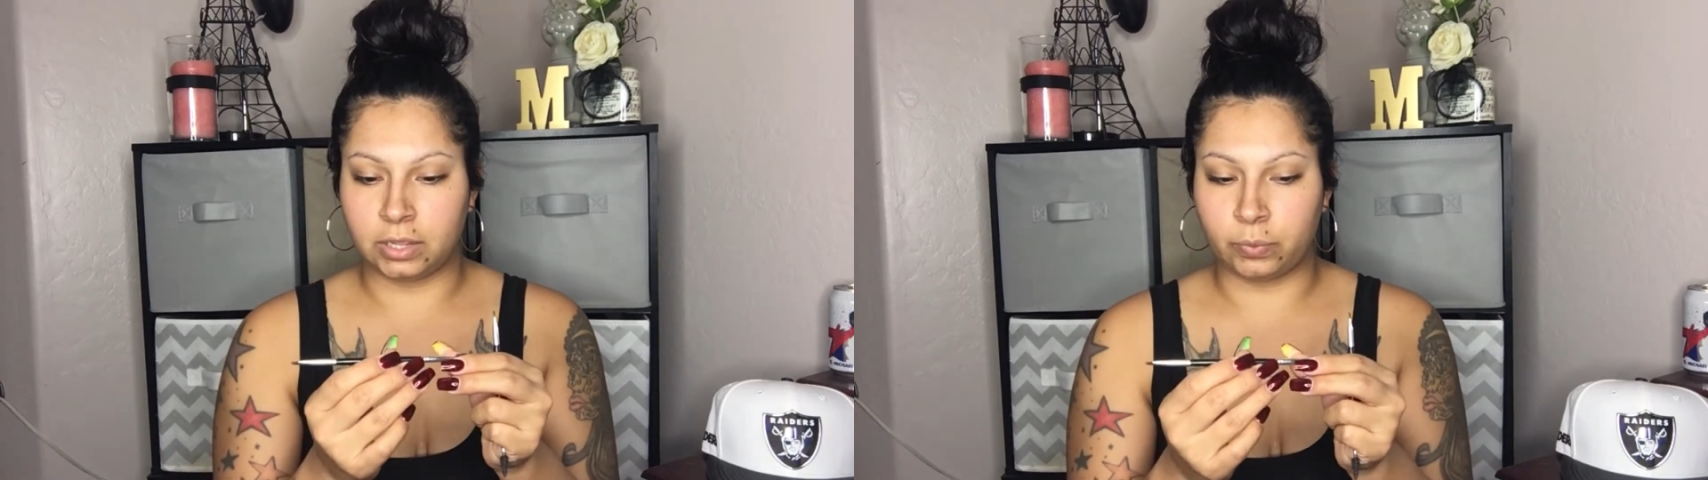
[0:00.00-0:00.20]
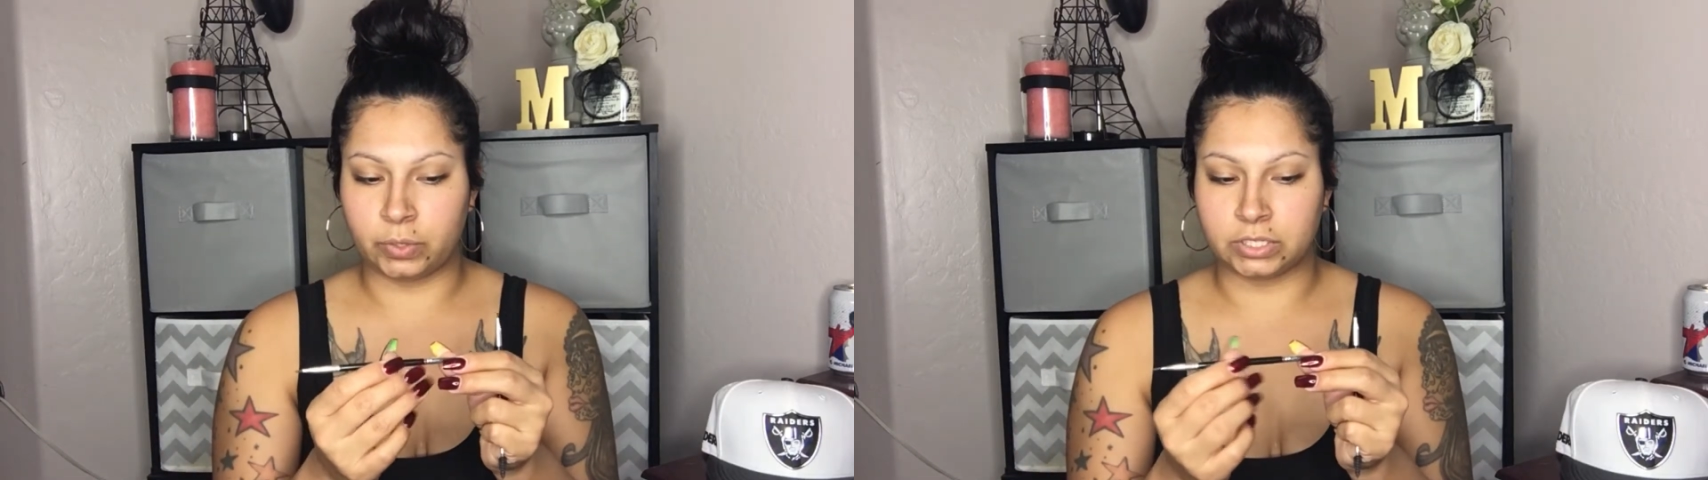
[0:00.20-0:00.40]

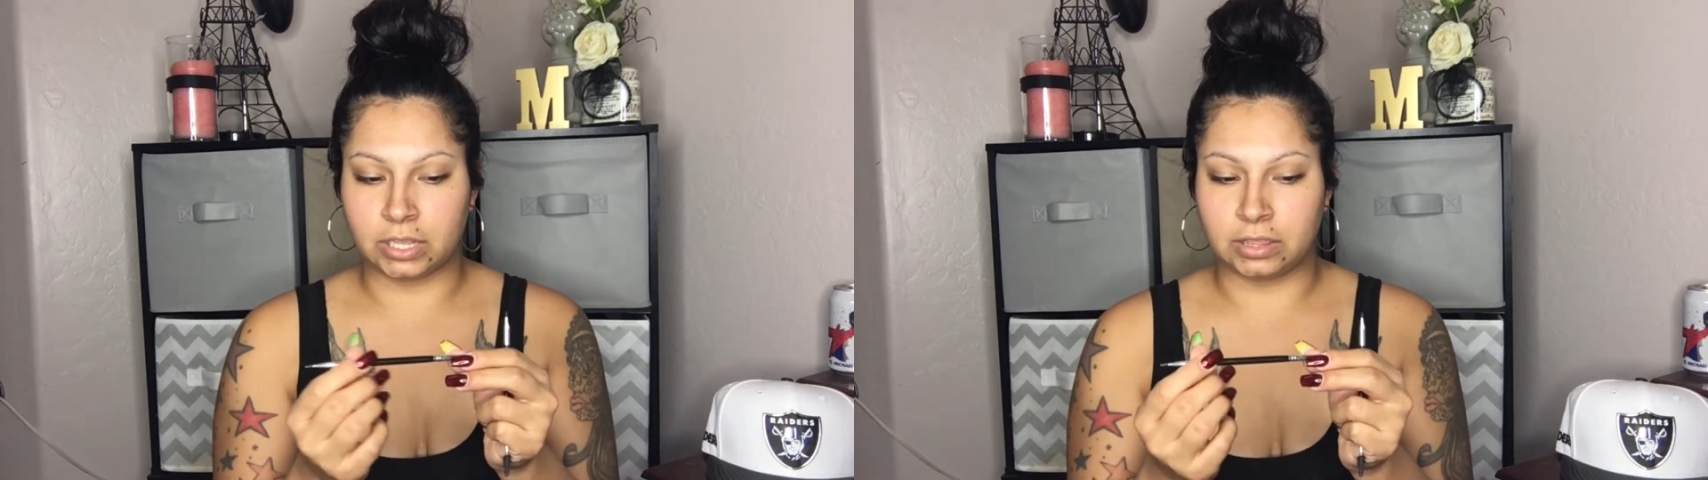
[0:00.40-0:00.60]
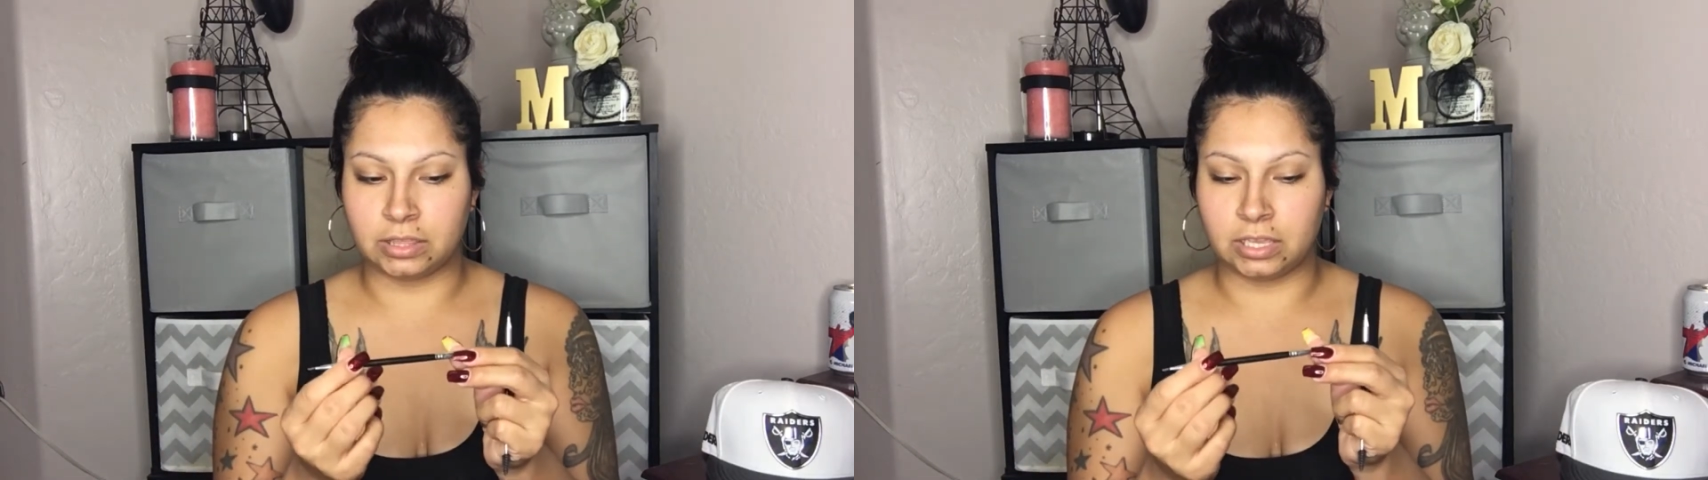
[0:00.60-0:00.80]
which
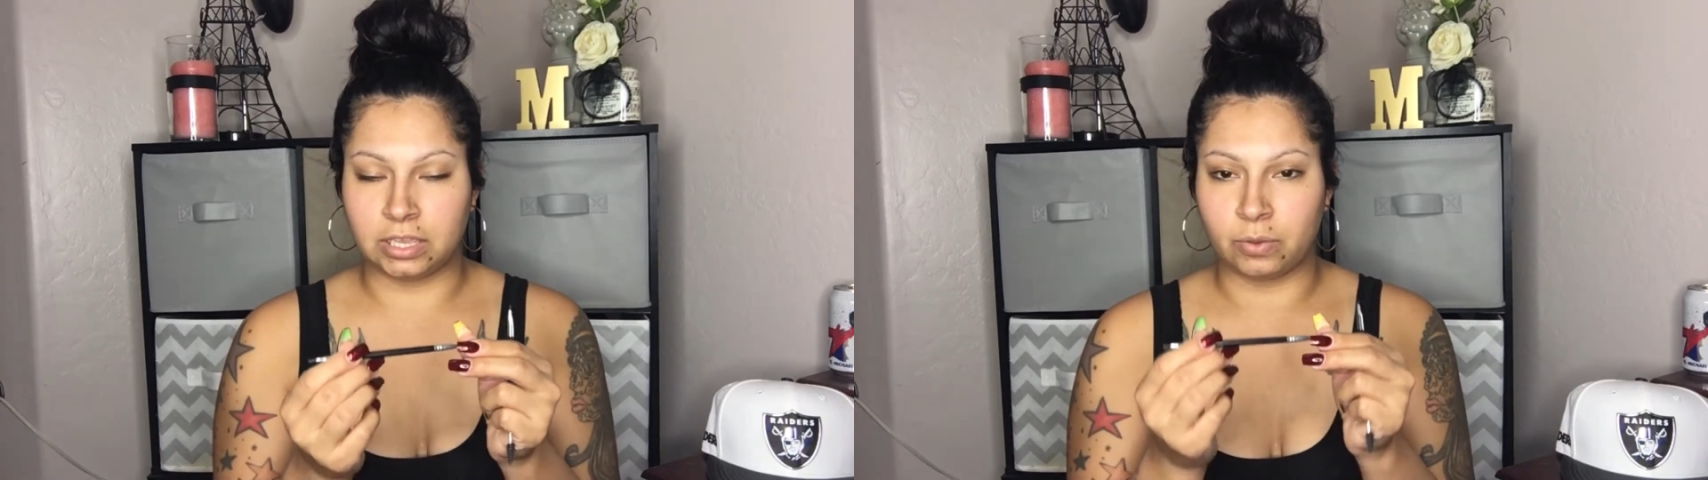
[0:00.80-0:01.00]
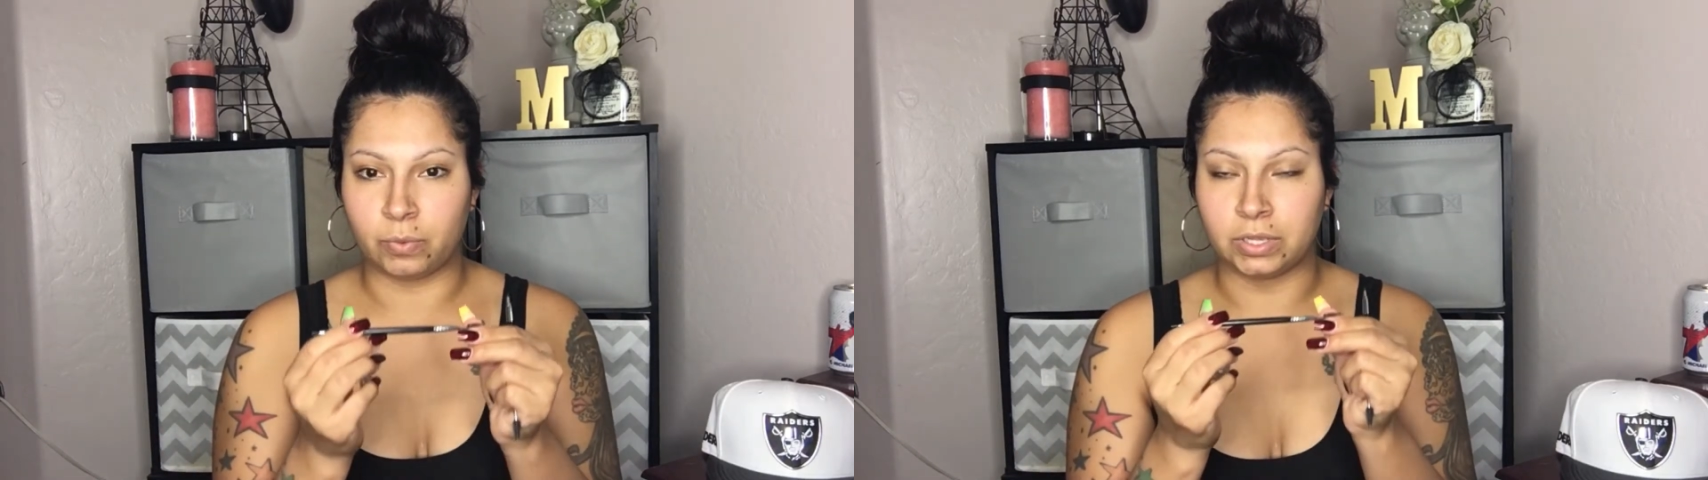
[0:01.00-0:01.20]
I
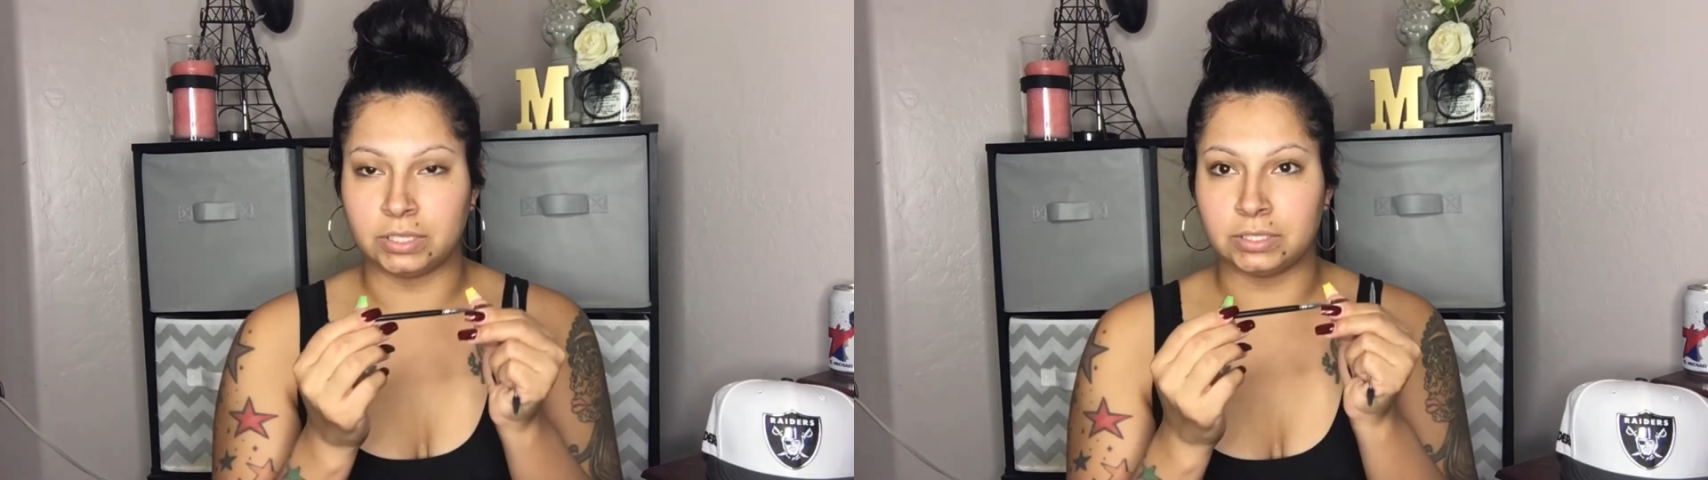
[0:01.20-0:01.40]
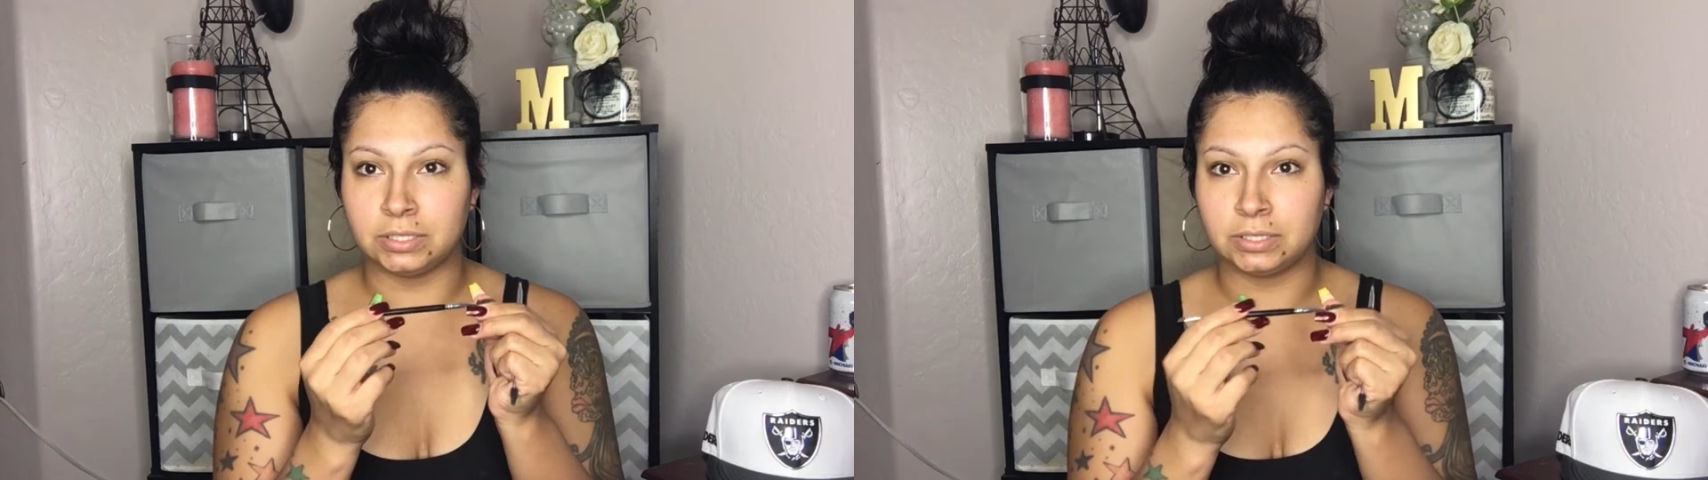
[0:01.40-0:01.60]
think it was,